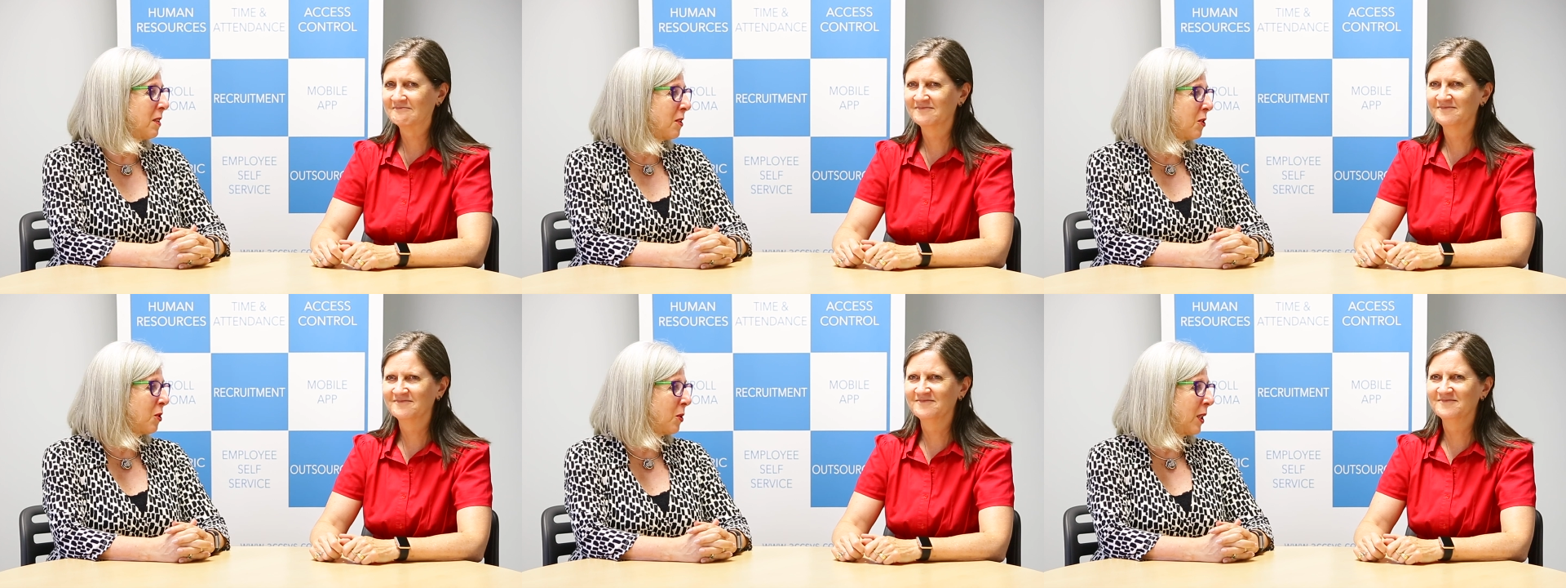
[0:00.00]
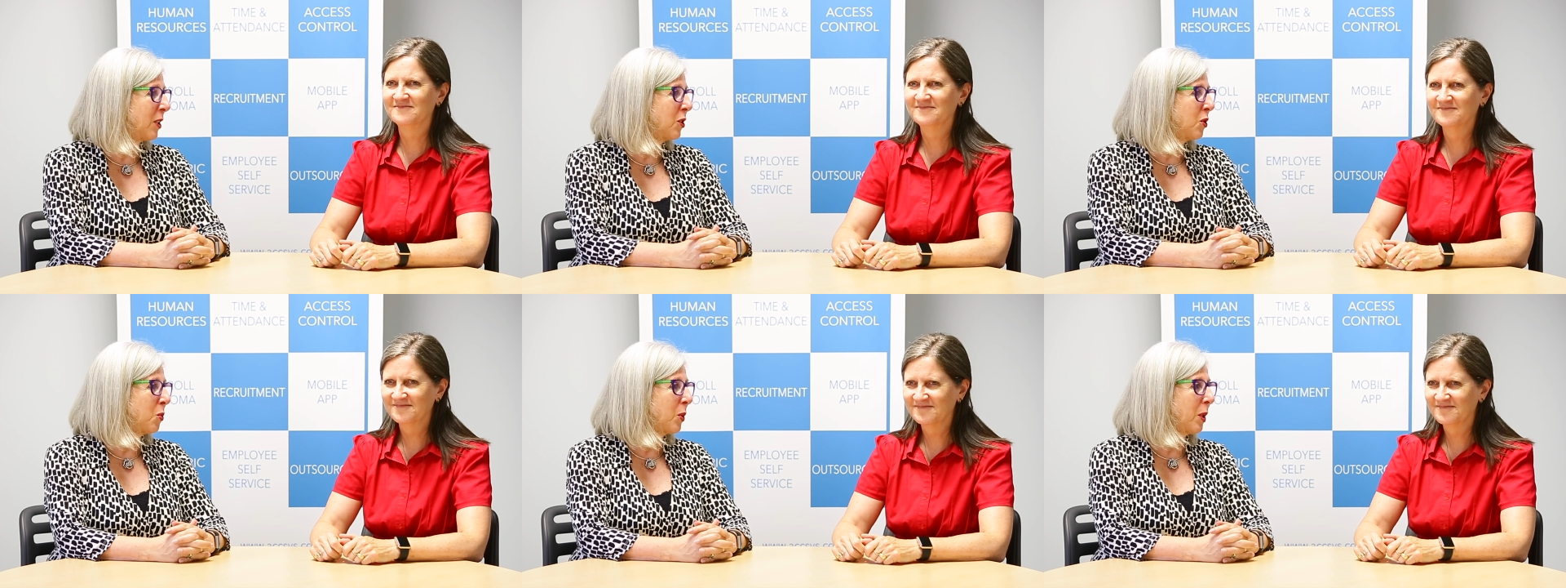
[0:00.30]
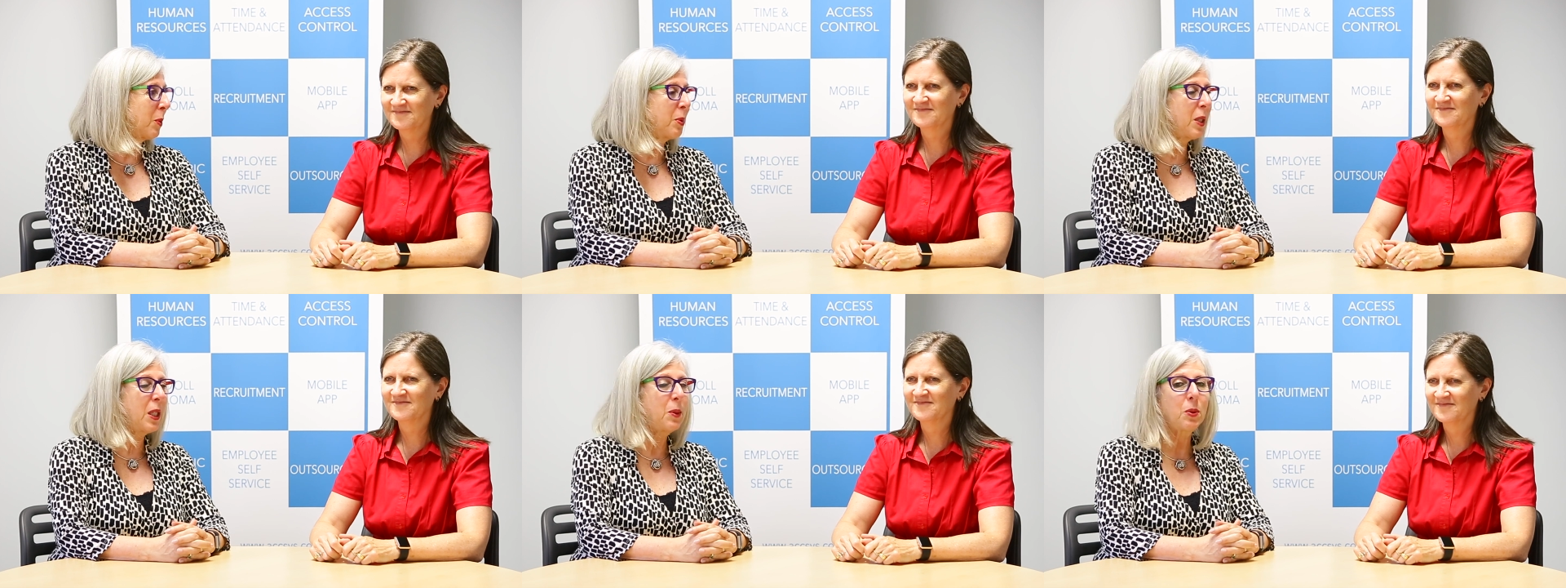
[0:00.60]
Speaker 1: a situation
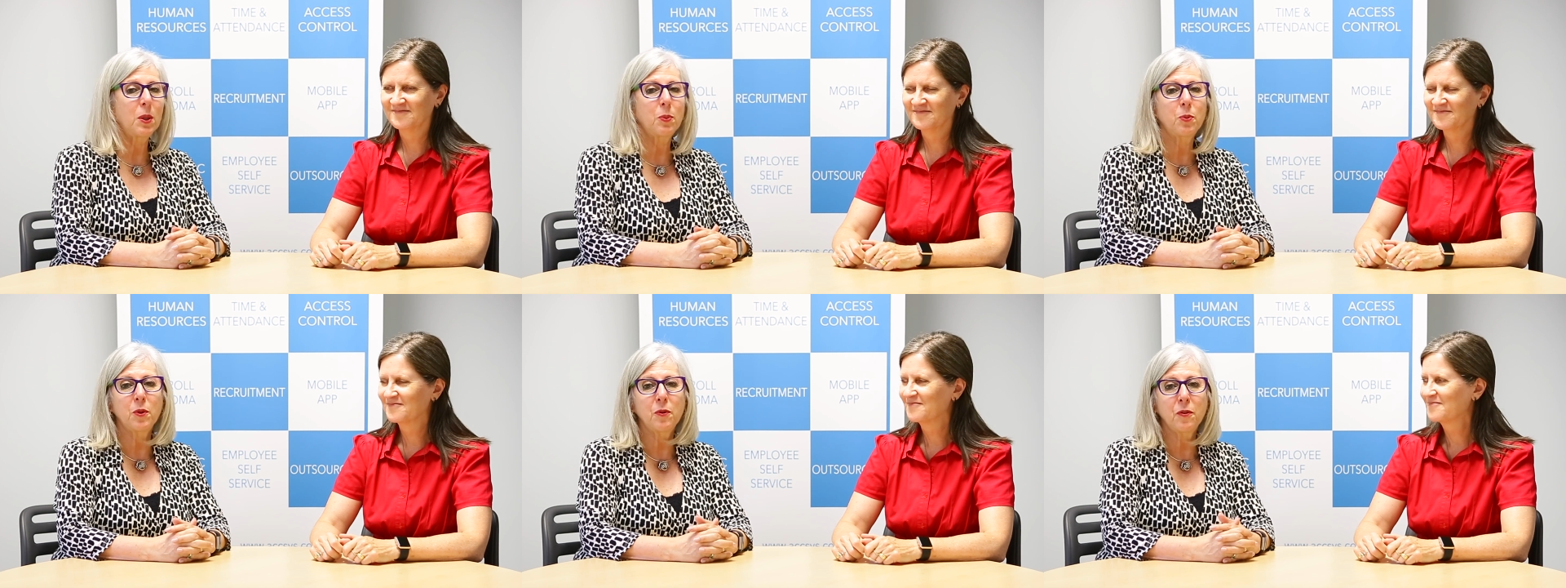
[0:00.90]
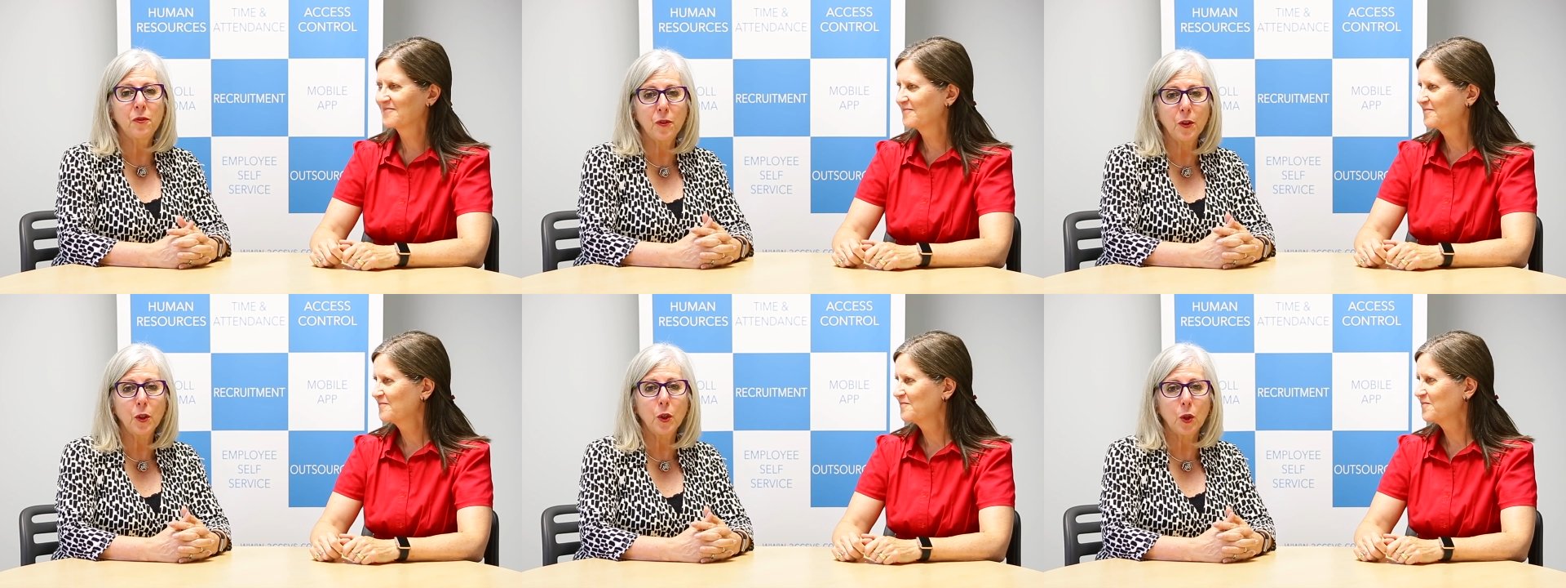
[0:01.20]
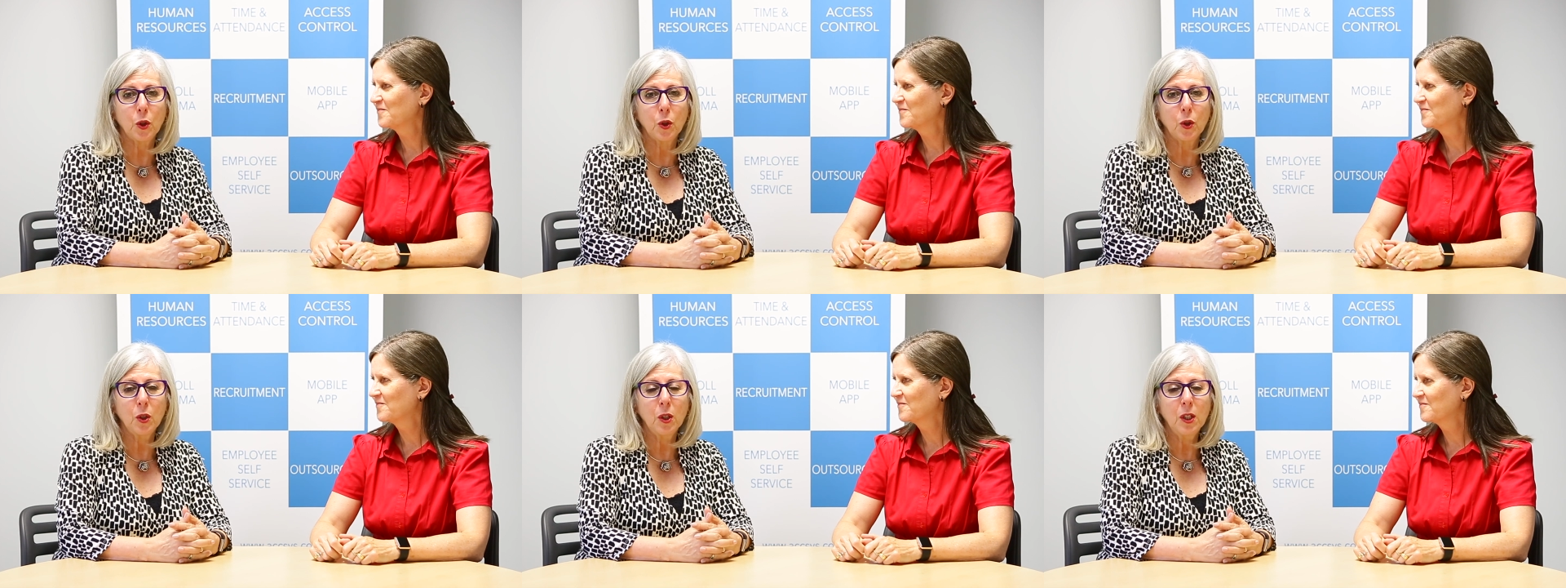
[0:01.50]
where people
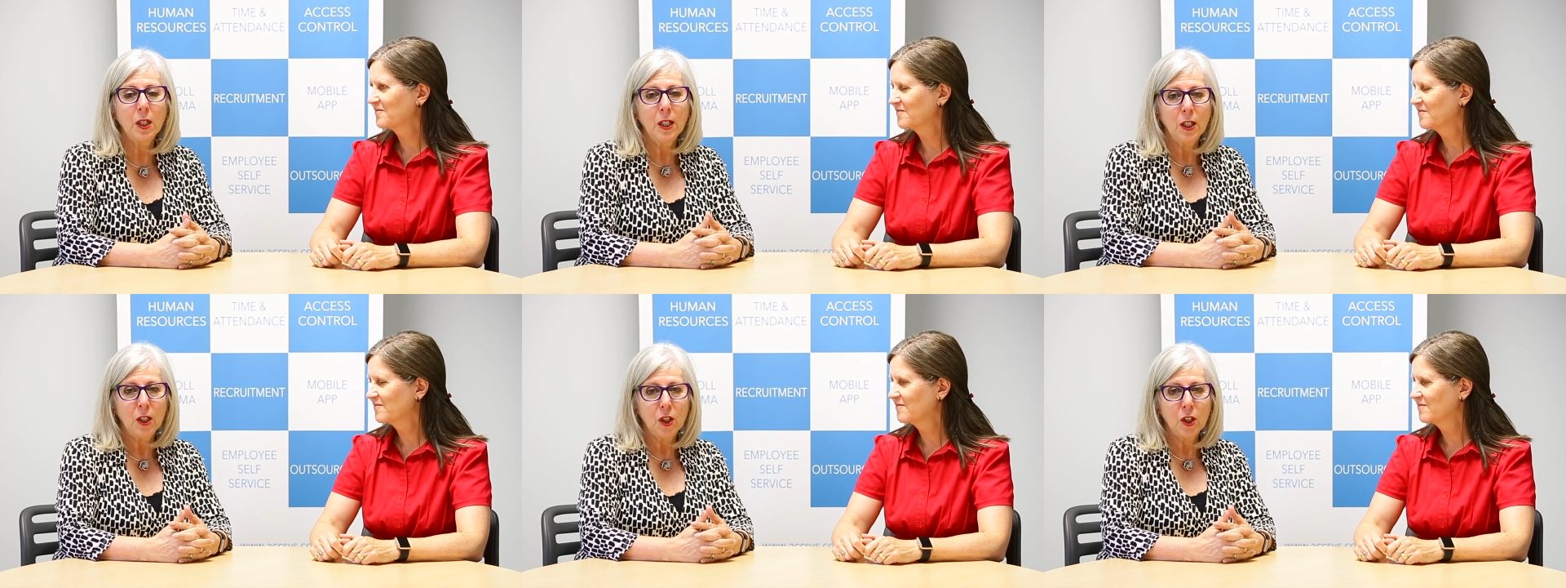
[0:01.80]
prefer